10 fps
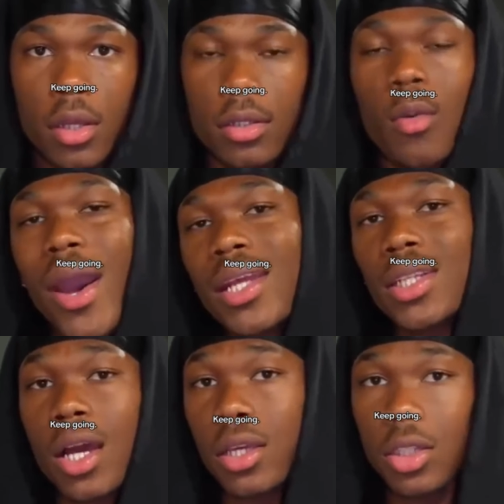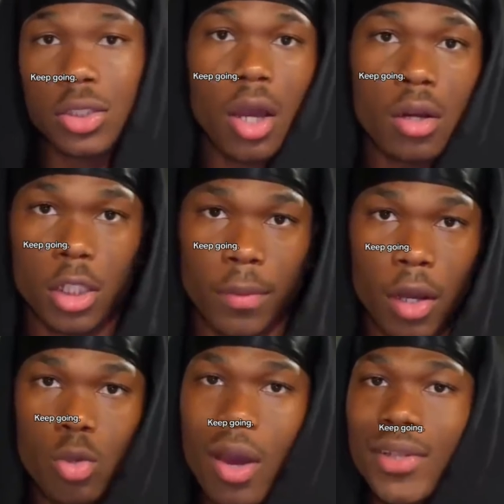The weight is on your shoulders, bro.
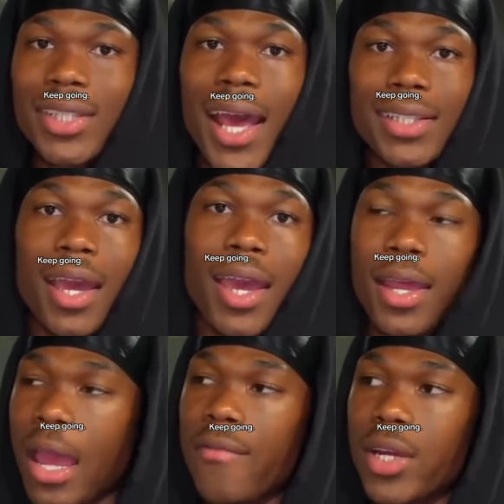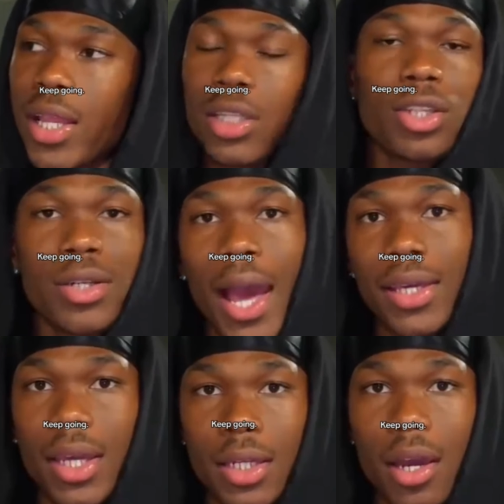You have a task at hand every day that you're not
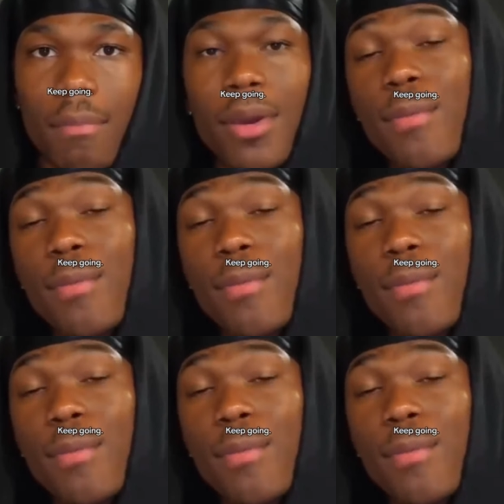getting done. People